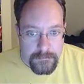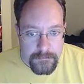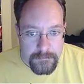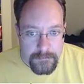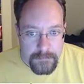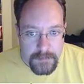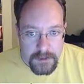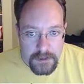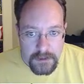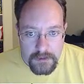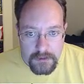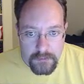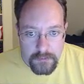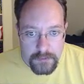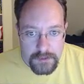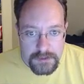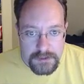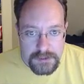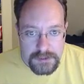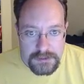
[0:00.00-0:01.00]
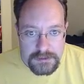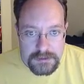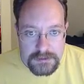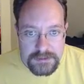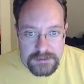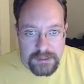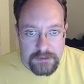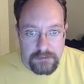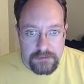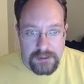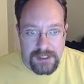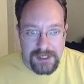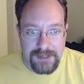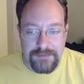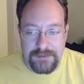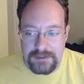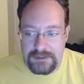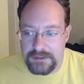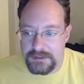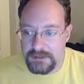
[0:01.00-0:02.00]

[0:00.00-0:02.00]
we need to now copy this